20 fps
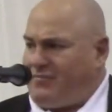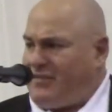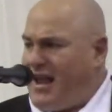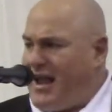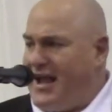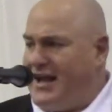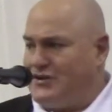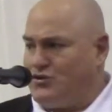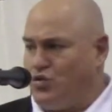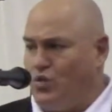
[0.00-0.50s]

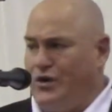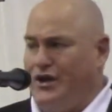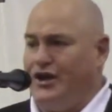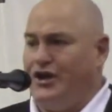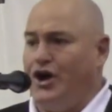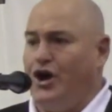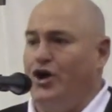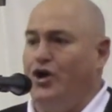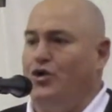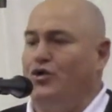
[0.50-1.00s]
as we
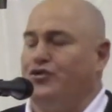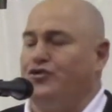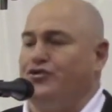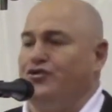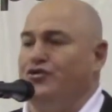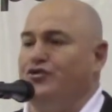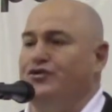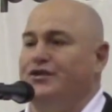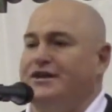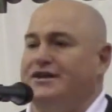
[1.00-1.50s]
go
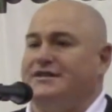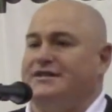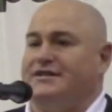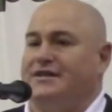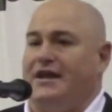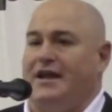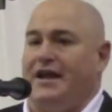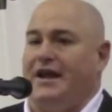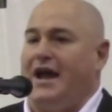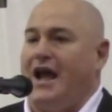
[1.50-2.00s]
through this
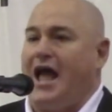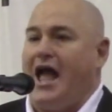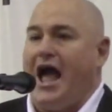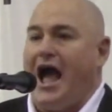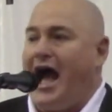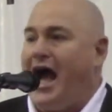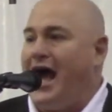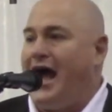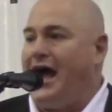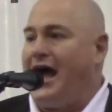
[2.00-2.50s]

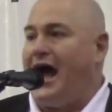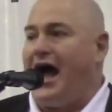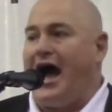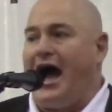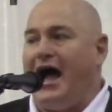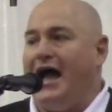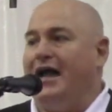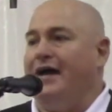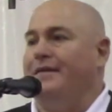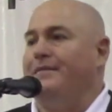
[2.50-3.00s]
thing,
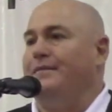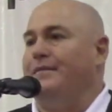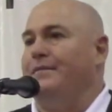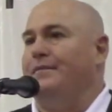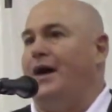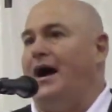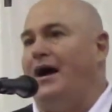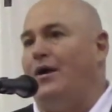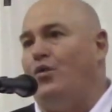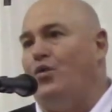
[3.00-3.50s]

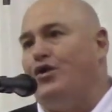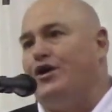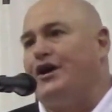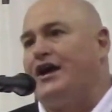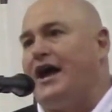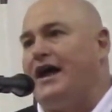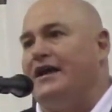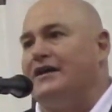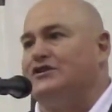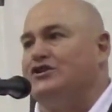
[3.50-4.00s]
I want
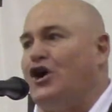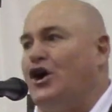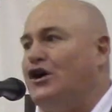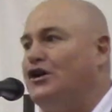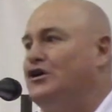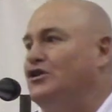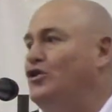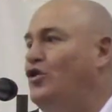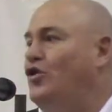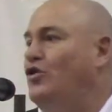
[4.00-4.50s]
to kind of
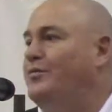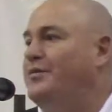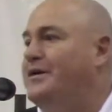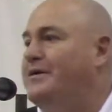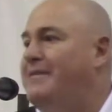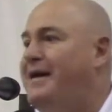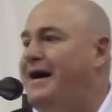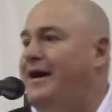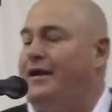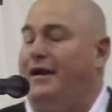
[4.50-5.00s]
talk a little bit
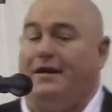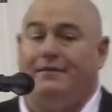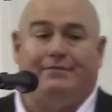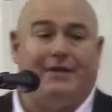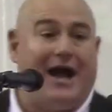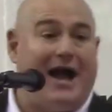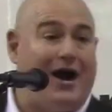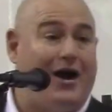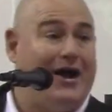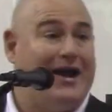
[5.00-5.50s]

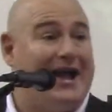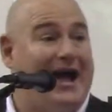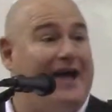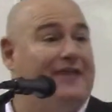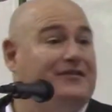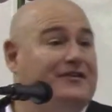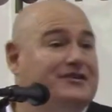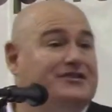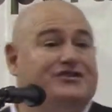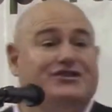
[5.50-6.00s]
about how I
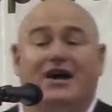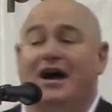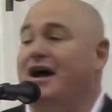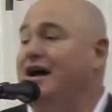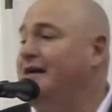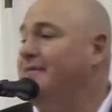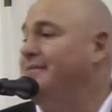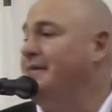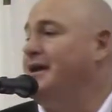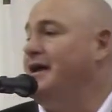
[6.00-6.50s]
got this
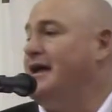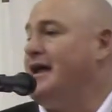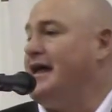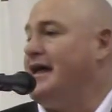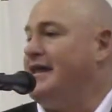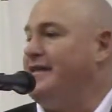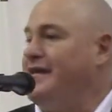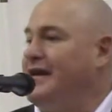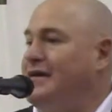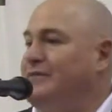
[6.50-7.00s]
job,
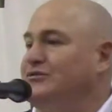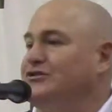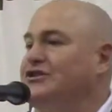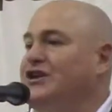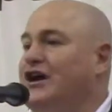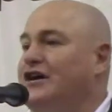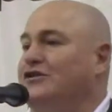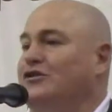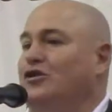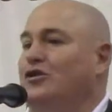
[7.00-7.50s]
and then I'm going to
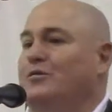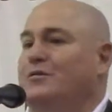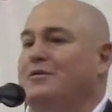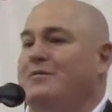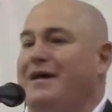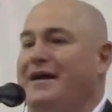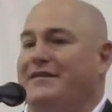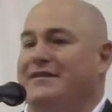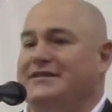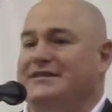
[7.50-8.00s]
talk a little bit
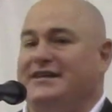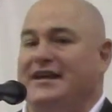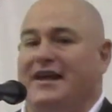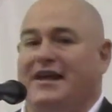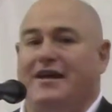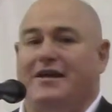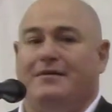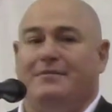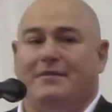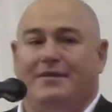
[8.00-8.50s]
about the
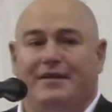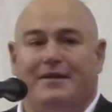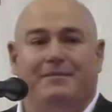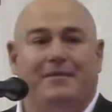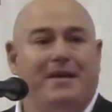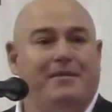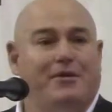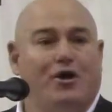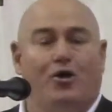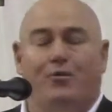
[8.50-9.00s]
team, and then
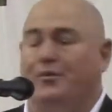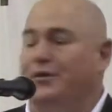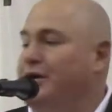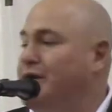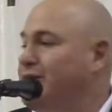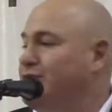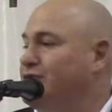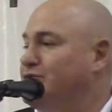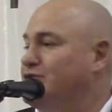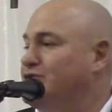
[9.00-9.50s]
maybe open
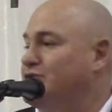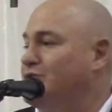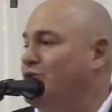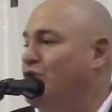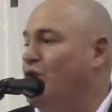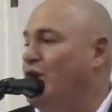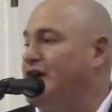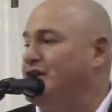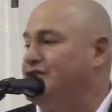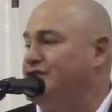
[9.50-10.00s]
up for some
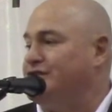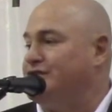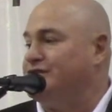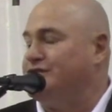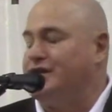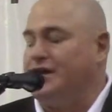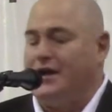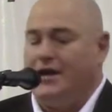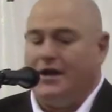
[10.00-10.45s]
questions.